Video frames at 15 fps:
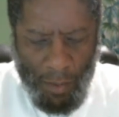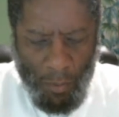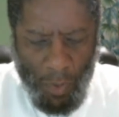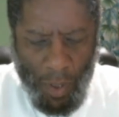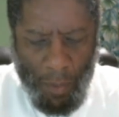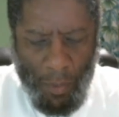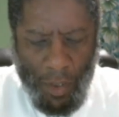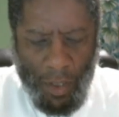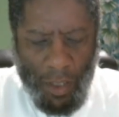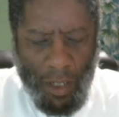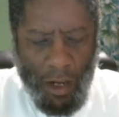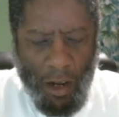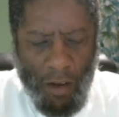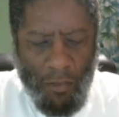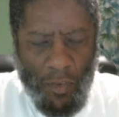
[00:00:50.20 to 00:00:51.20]
primarily
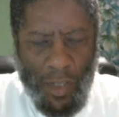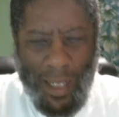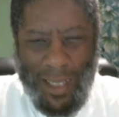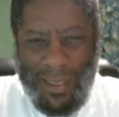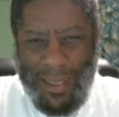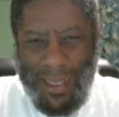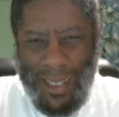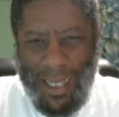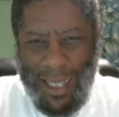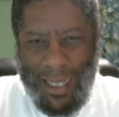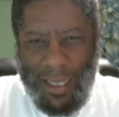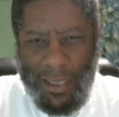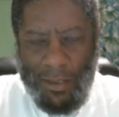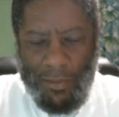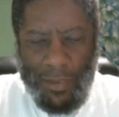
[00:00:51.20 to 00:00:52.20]
offered as
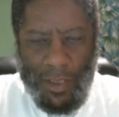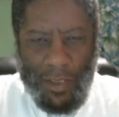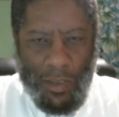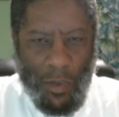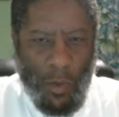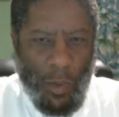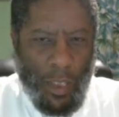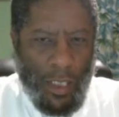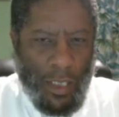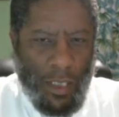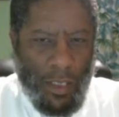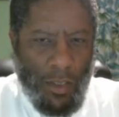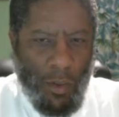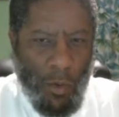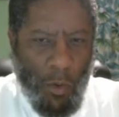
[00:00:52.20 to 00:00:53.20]
electives.
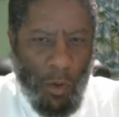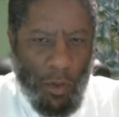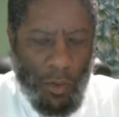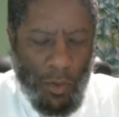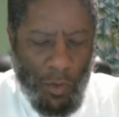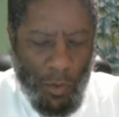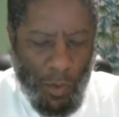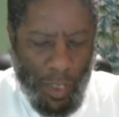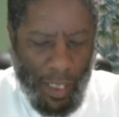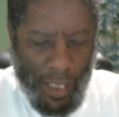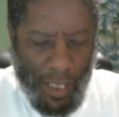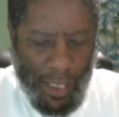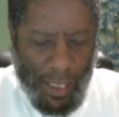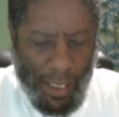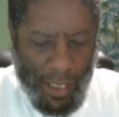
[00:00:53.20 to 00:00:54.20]
Grecian or
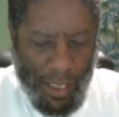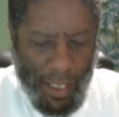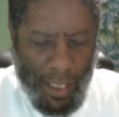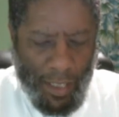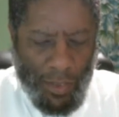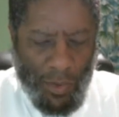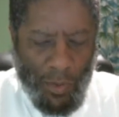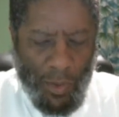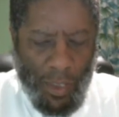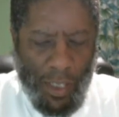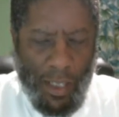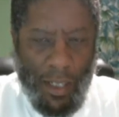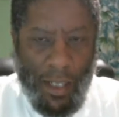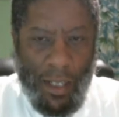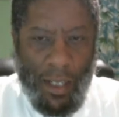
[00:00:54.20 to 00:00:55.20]
Greek
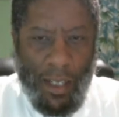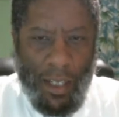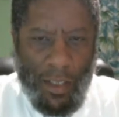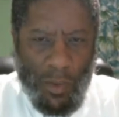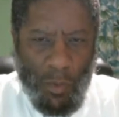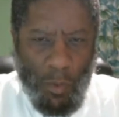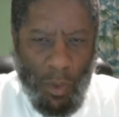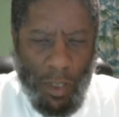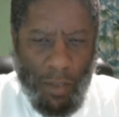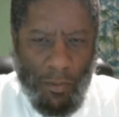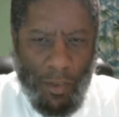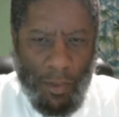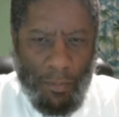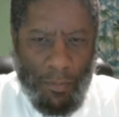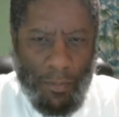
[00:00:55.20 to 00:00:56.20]
history is one of
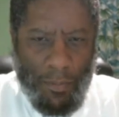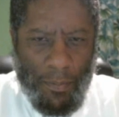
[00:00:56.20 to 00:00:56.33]
them.